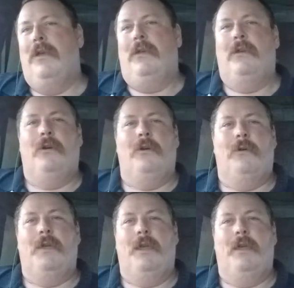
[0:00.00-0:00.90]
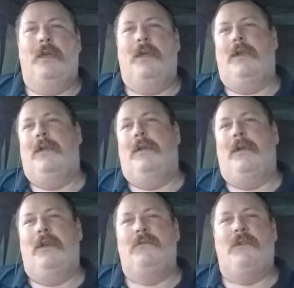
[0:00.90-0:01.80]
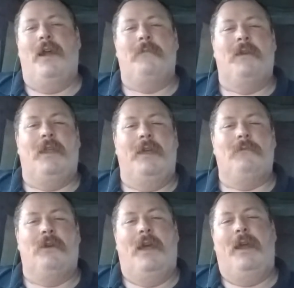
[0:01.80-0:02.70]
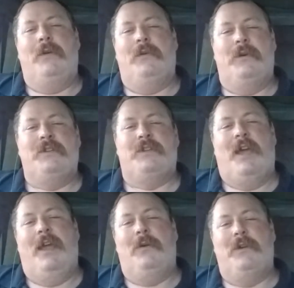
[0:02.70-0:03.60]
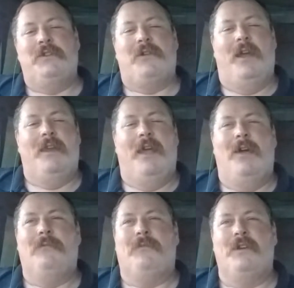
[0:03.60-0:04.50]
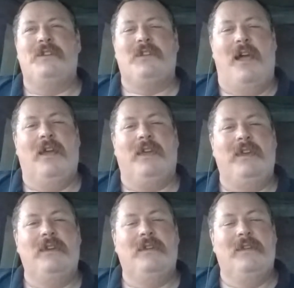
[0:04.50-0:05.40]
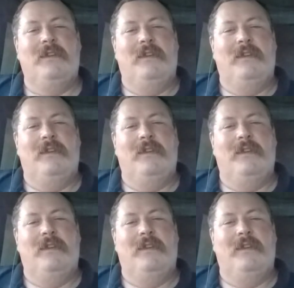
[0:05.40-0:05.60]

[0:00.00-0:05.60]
an environment like what Iowa is right now, pretty soggy.